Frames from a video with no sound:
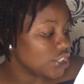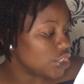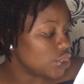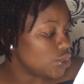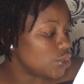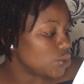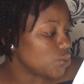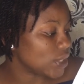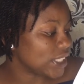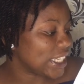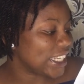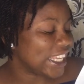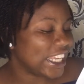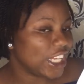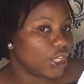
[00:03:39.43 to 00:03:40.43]

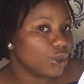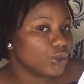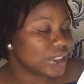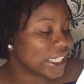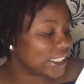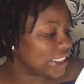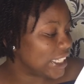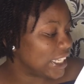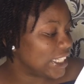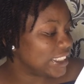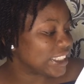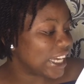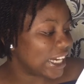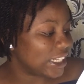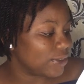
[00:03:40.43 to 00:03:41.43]
situated in Los
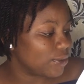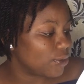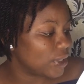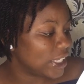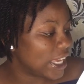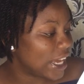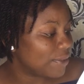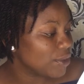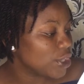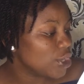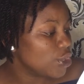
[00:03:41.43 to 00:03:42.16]
Angeles, California,